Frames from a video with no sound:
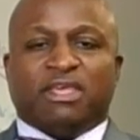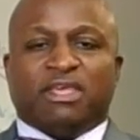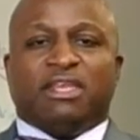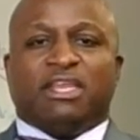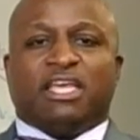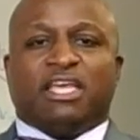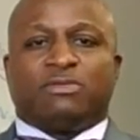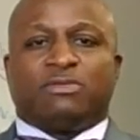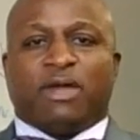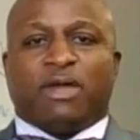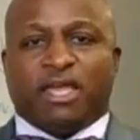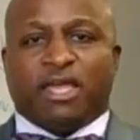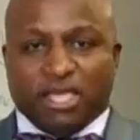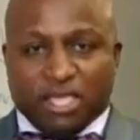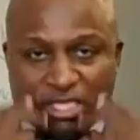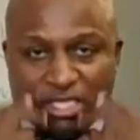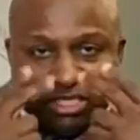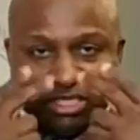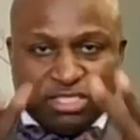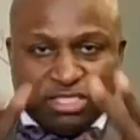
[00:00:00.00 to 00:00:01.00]
That's right,
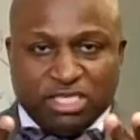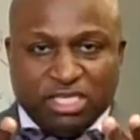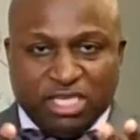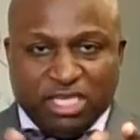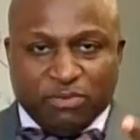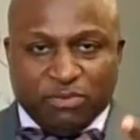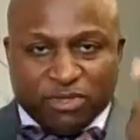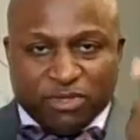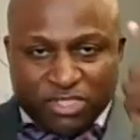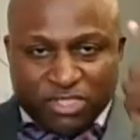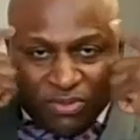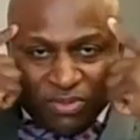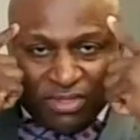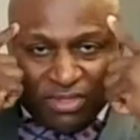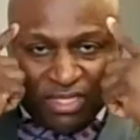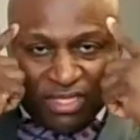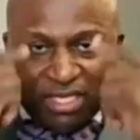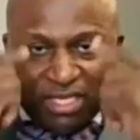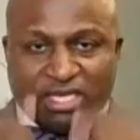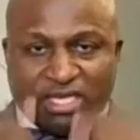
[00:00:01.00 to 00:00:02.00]
see what you're
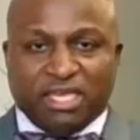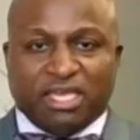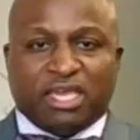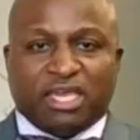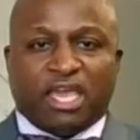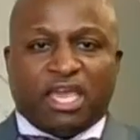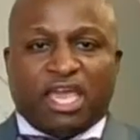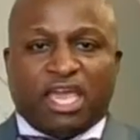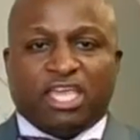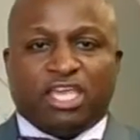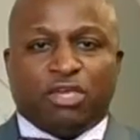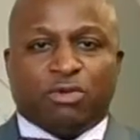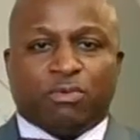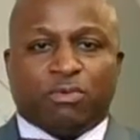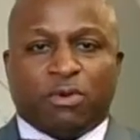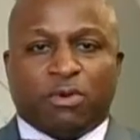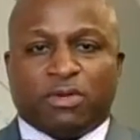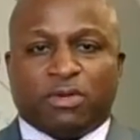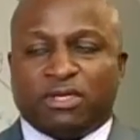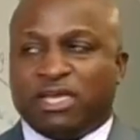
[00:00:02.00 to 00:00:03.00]
thinking and you
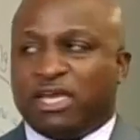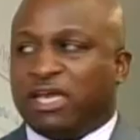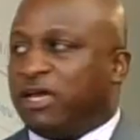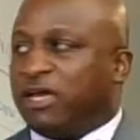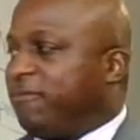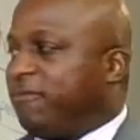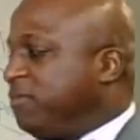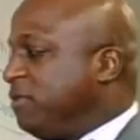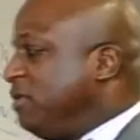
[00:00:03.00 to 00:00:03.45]
wrote it down.